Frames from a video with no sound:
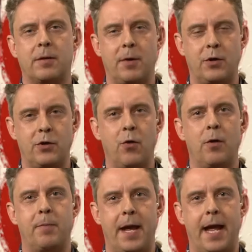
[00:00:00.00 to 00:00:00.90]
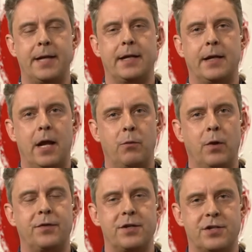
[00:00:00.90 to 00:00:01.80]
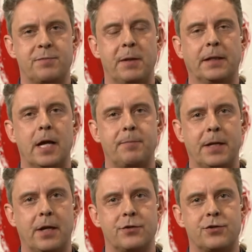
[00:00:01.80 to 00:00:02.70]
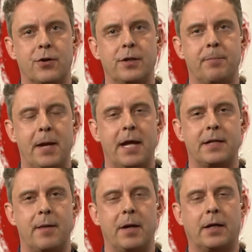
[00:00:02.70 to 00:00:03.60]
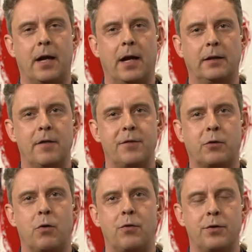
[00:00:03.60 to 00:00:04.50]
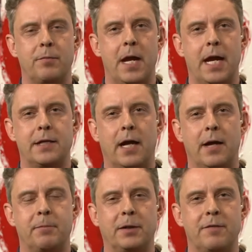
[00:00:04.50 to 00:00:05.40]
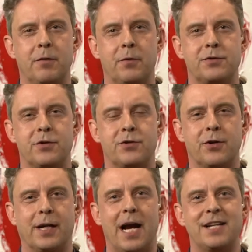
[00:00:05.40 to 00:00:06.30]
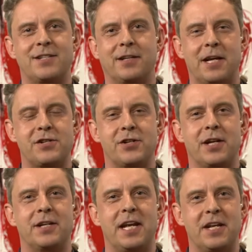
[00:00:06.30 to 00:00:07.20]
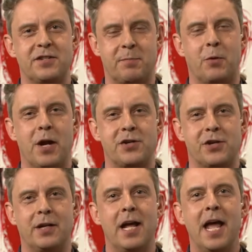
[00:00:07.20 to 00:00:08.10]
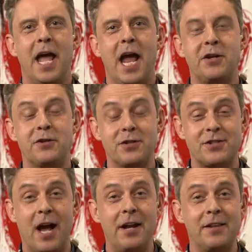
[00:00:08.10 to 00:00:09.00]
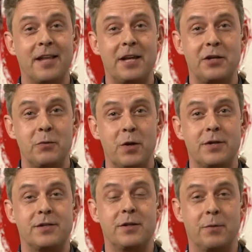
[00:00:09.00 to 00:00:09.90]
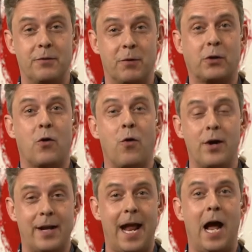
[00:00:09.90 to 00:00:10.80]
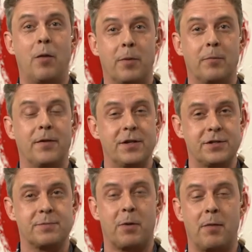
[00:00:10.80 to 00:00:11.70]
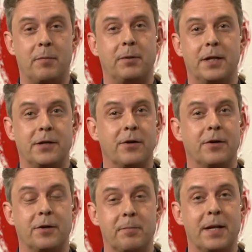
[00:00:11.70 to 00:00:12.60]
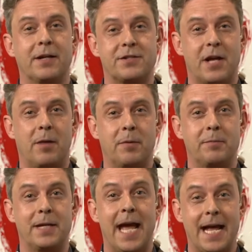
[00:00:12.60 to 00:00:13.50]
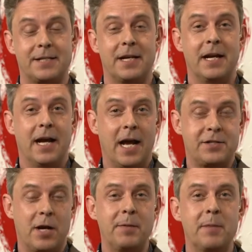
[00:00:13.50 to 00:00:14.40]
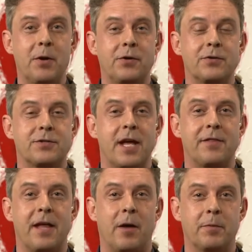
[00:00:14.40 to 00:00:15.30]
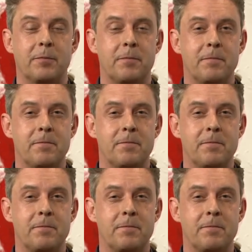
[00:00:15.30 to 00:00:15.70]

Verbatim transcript: talk about your band and, and what this has been like because during the pandemic, I, I love the quote you made. I believe it was you're turning isolation into inspiration. And you decided that you would, you would record an album, and this is probably your, your biggest album yet. Uh, tell me about your 10th album.